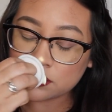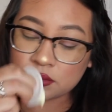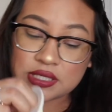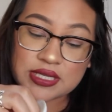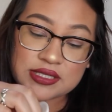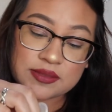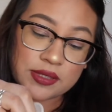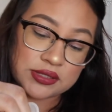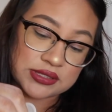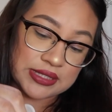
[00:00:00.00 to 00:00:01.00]
It
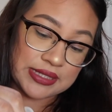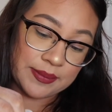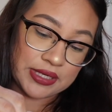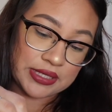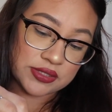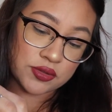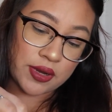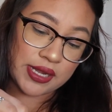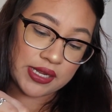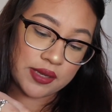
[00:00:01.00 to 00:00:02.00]
smells lemony. So
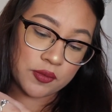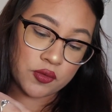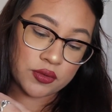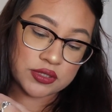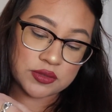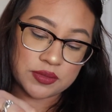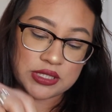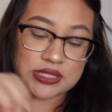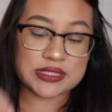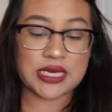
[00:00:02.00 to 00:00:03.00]
I am going to
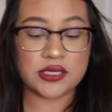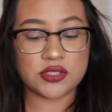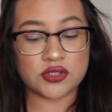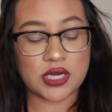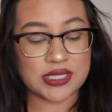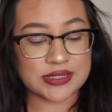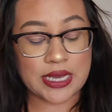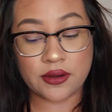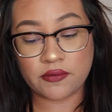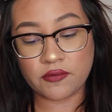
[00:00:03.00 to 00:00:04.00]
be excited to try this
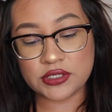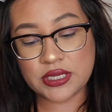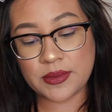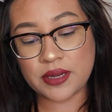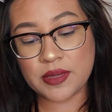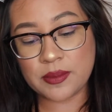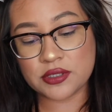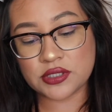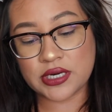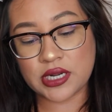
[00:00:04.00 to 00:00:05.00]
out. Unfortunately, I'm not going to be able
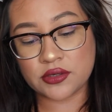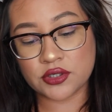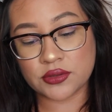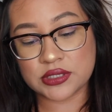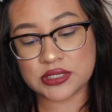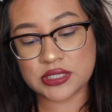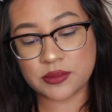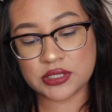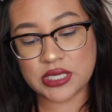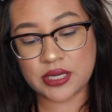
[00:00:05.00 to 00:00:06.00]
to try it out during
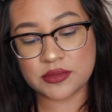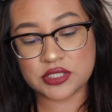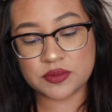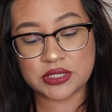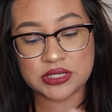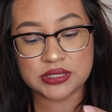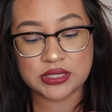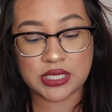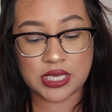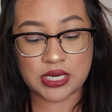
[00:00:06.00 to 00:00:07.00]
summertime just because,
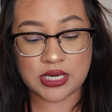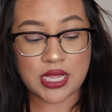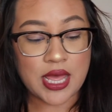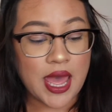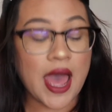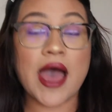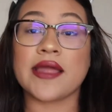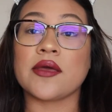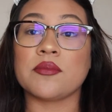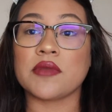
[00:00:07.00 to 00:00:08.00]
again,
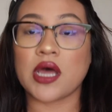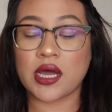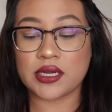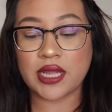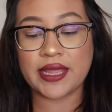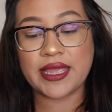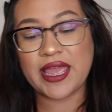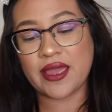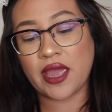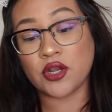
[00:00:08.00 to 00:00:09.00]

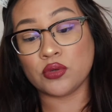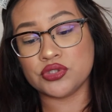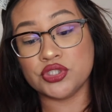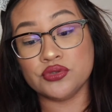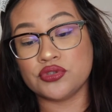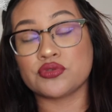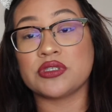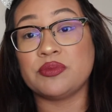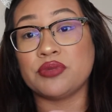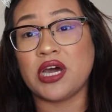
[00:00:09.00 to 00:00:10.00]
I don't use
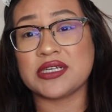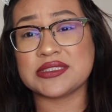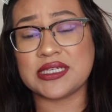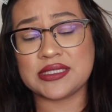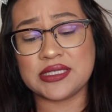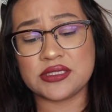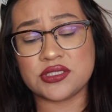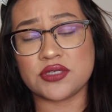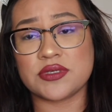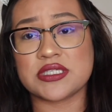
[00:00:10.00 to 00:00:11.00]
cream products like this
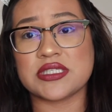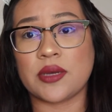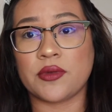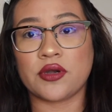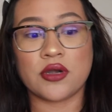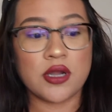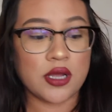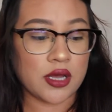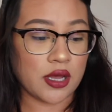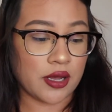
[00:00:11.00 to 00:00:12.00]
during summer.
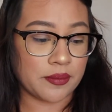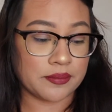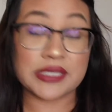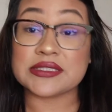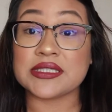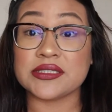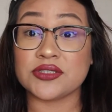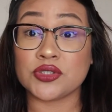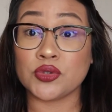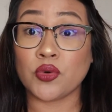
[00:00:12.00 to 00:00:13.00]
My skin
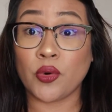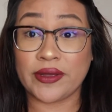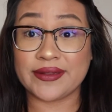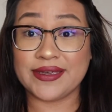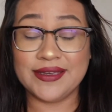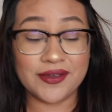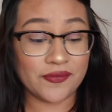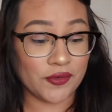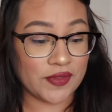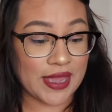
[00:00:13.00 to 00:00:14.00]
is too oily
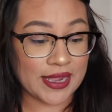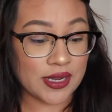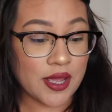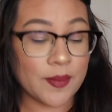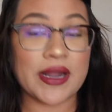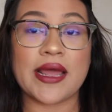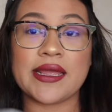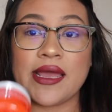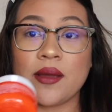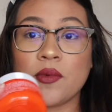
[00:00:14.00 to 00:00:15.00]
for that. But
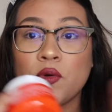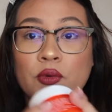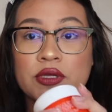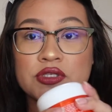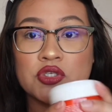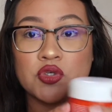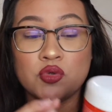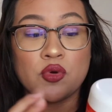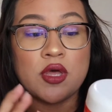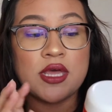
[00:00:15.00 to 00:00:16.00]
I am going
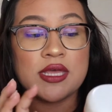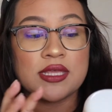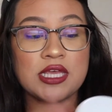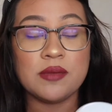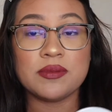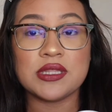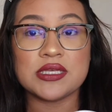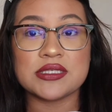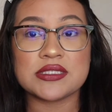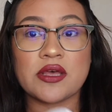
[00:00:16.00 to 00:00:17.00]
to keep
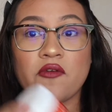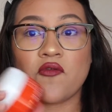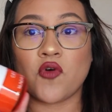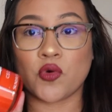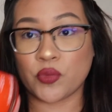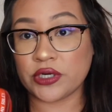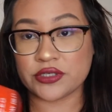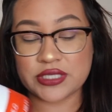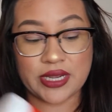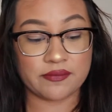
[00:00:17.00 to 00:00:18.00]
this for
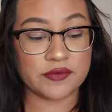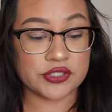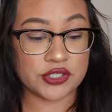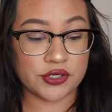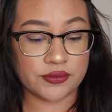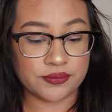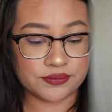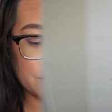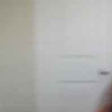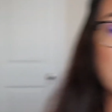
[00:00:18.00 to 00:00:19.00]
wintertime for sure.
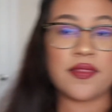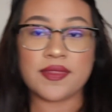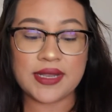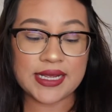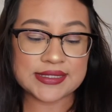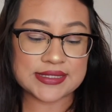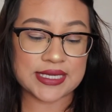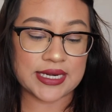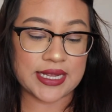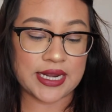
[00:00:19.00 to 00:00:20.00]
The next
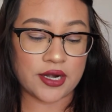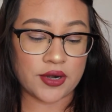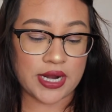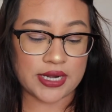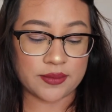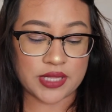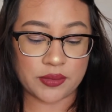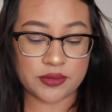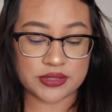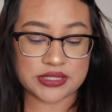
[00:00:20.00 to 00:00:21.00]
skincare item that
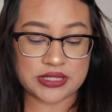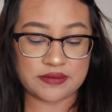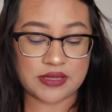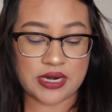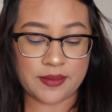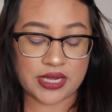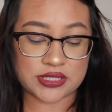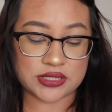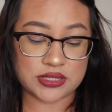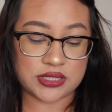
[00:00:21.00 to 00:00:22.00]
we received that I'm
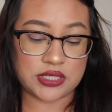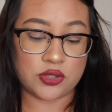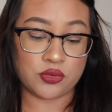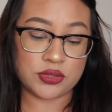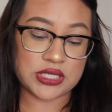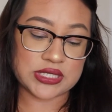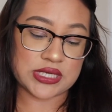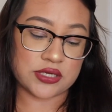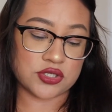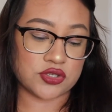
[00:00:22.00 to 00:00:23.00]
actually really
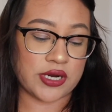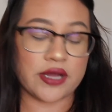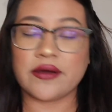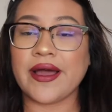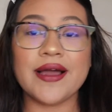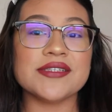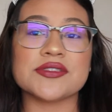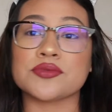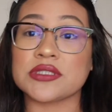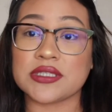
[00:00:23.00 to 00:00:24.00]
excited to try out, I
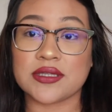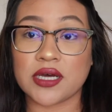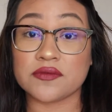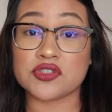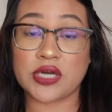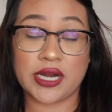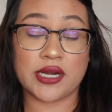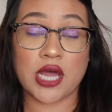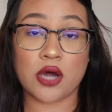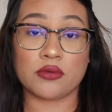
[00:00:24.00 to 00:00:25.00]
just really love
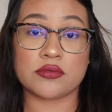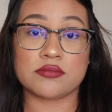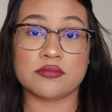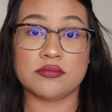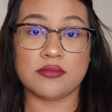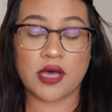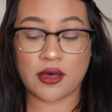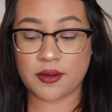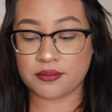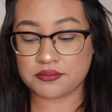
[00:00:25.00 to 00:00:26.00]
trying out
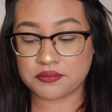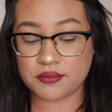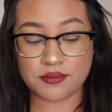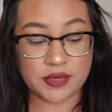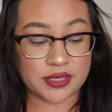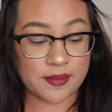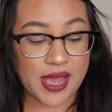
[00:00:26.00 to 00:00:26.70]
mud